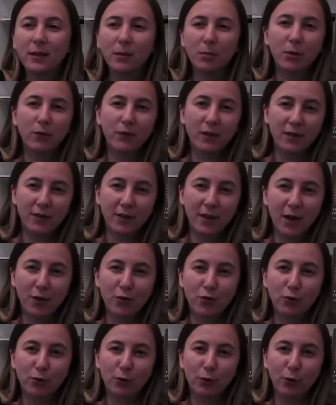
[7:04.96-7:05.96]
little bit of
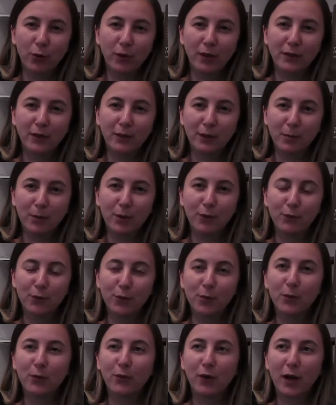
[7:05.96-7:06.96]
international law and a little bit of
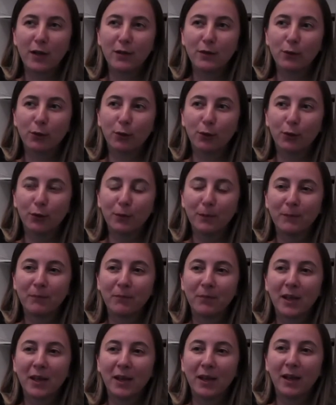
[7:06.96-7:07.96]
human rights law.
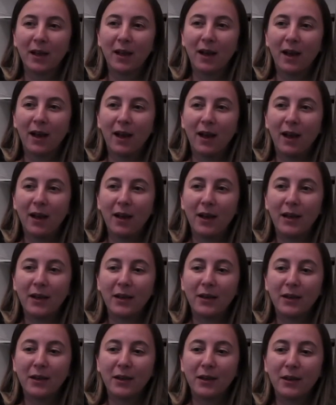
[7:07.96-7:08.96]

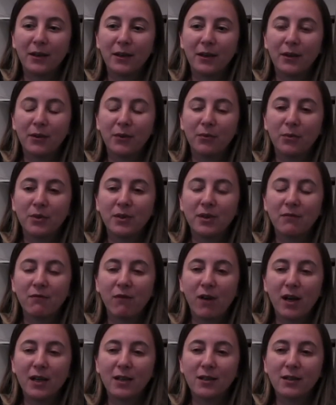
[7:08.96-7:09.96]
I was
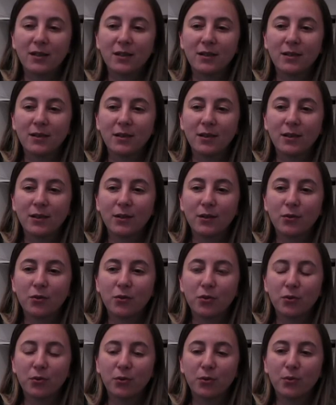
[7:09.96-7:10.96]
invited
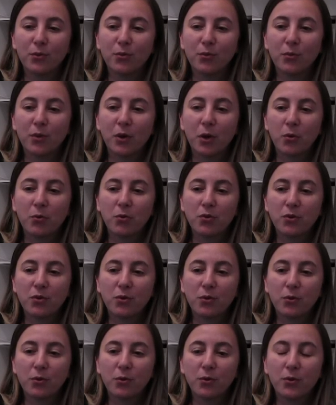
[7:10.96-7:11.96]
to go
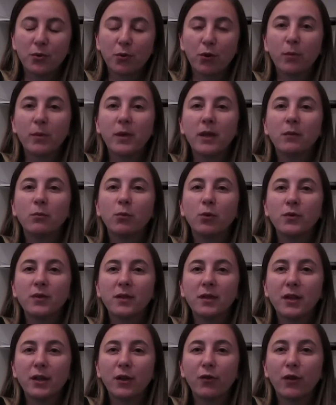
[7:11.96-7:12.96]
to Serbia and
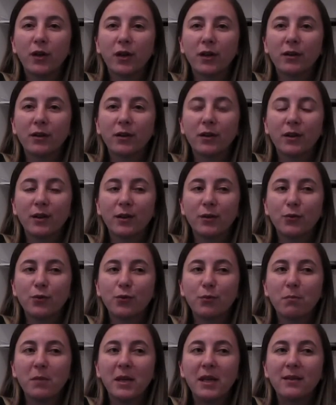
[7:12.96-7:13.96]
Montenegro
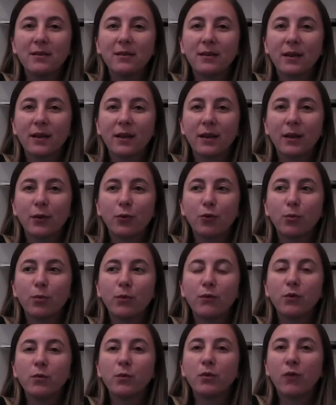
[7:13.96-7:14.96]
to meet a group
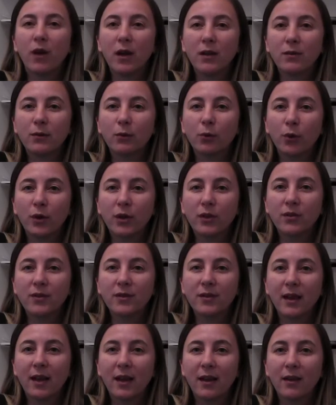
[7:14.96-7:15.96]
of human rights
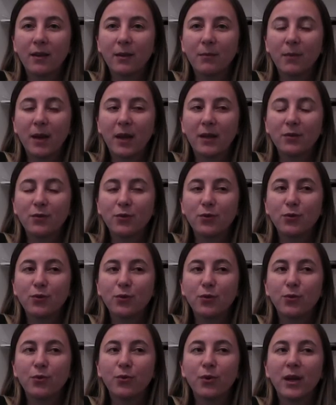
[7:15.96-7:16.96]
lawyers and to
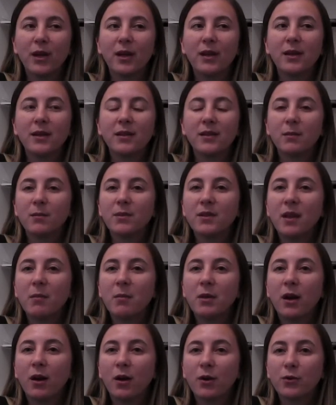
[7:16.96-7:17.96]
do some
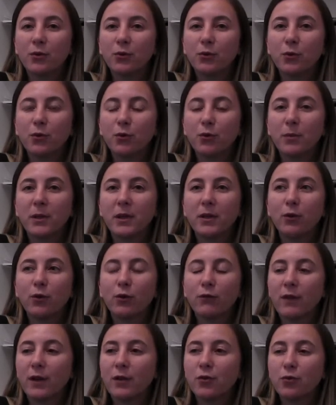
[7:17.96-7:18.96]
seminars on the European
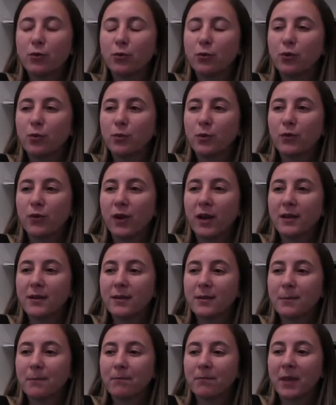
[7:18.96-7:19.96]
Convention on Human
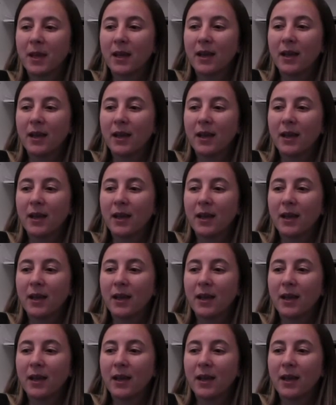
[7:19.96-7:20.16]
Rights.